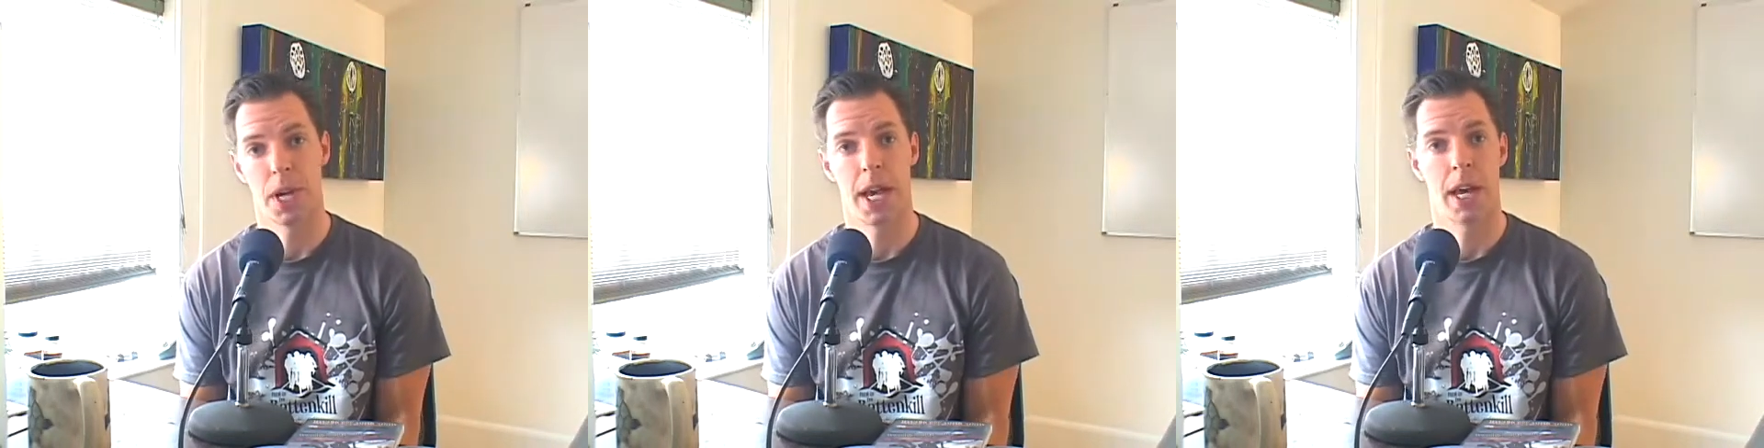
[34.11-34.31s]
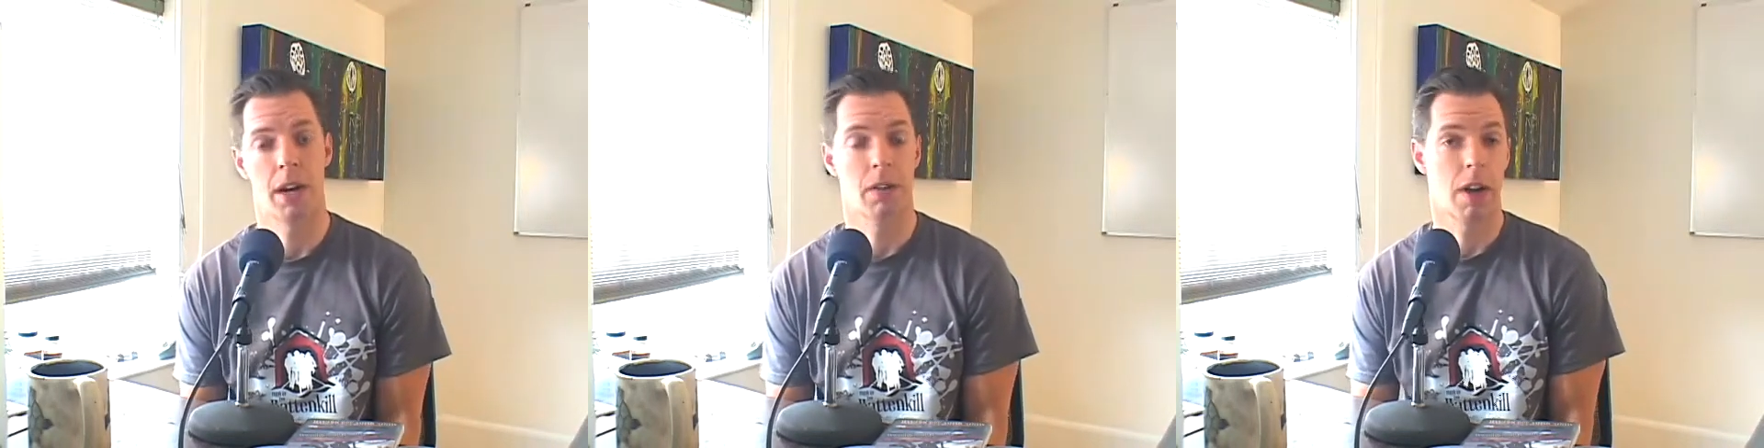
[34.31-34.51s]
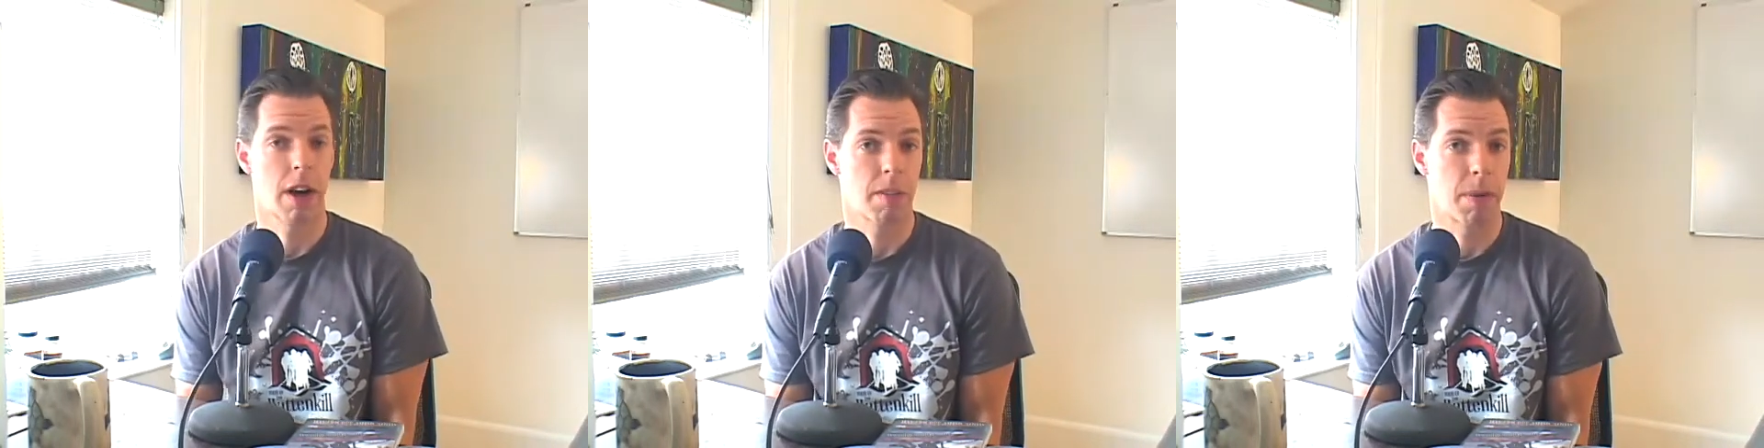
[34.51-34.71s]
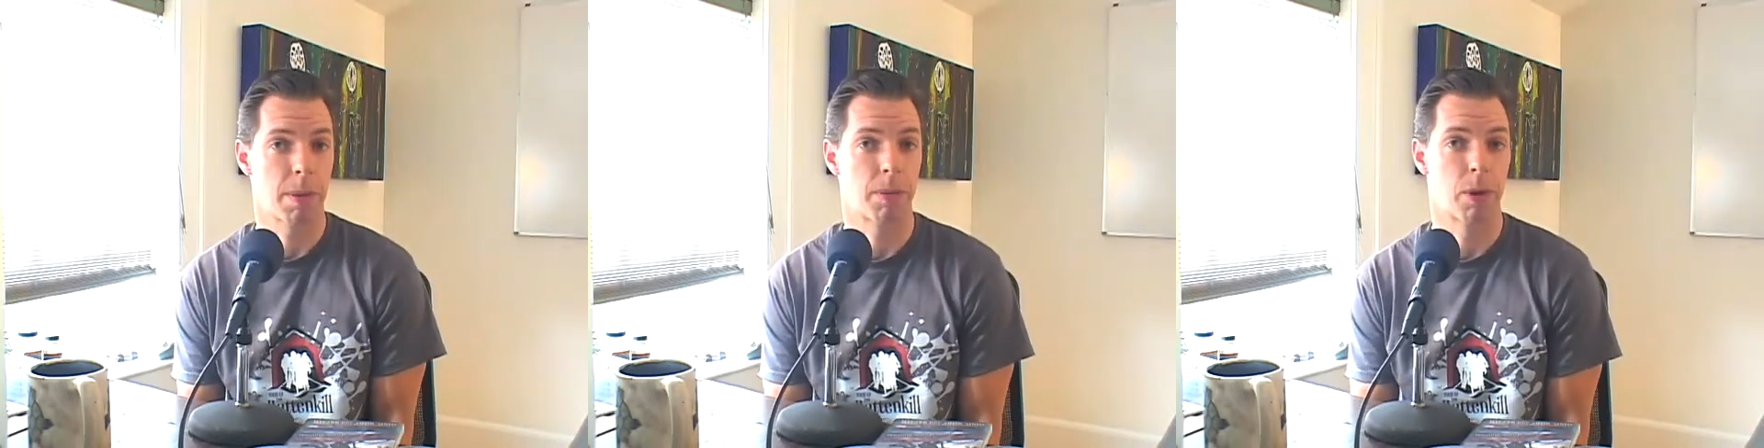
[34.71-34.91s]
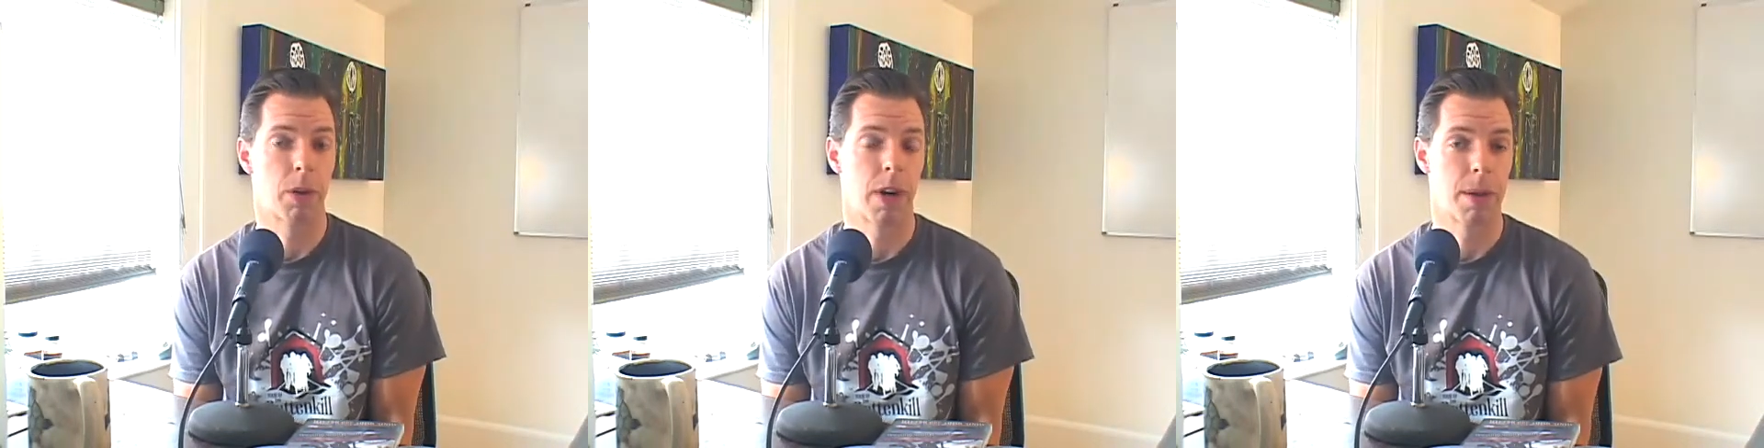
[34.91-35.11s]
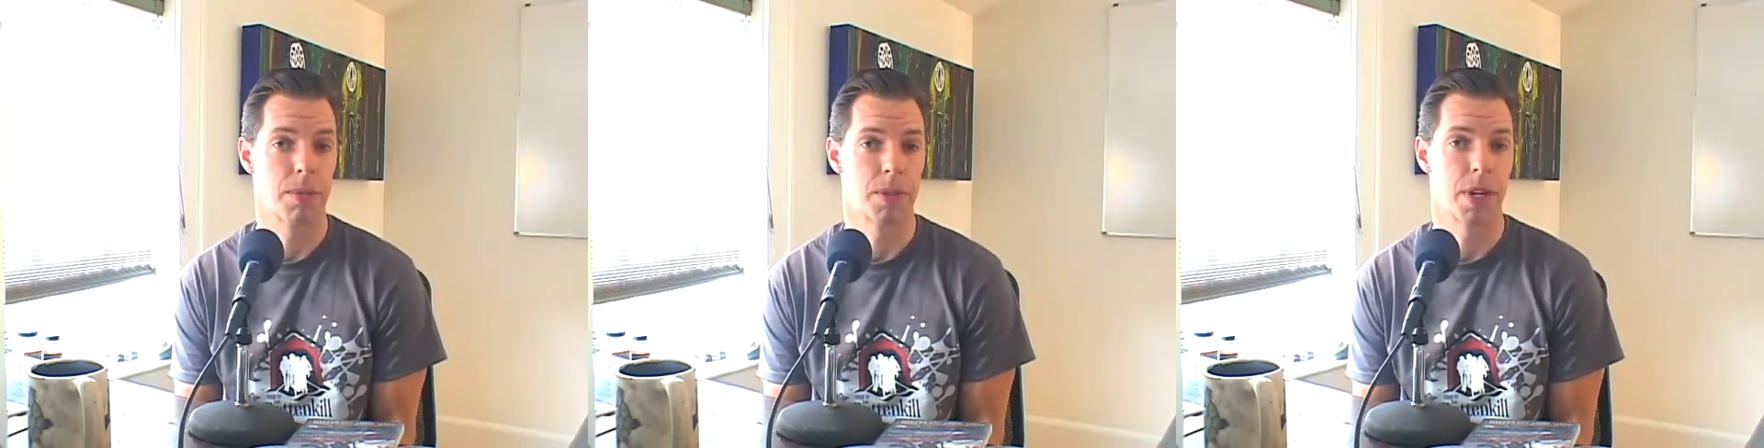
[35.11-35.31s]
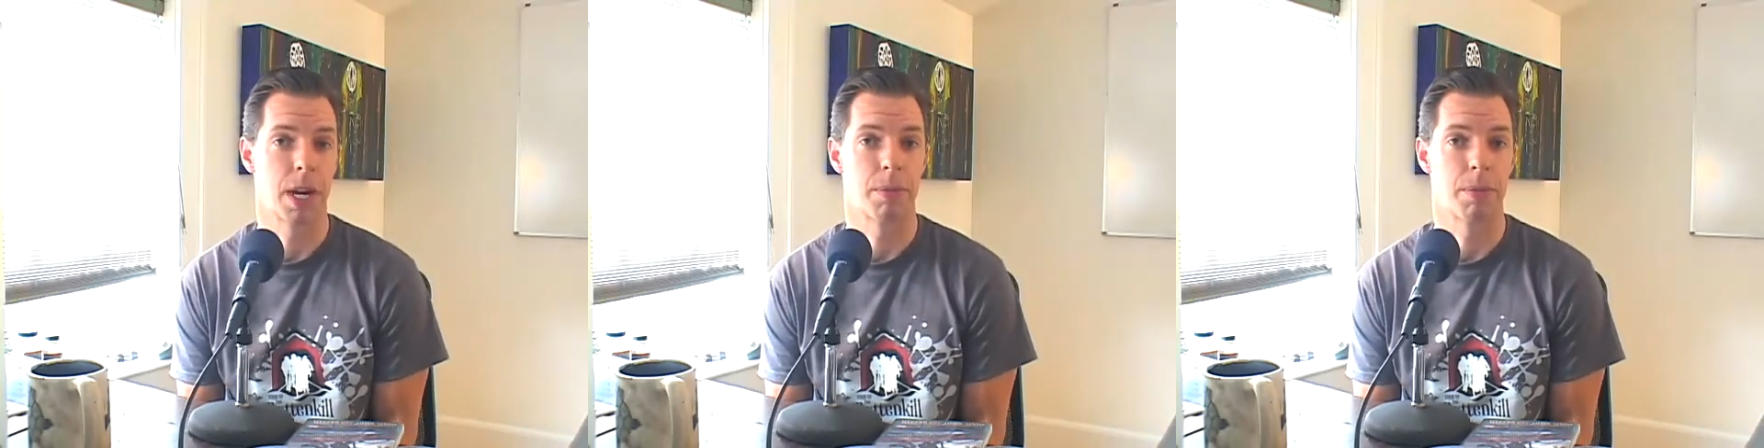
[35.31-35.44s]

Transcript: and a lot of my programs that I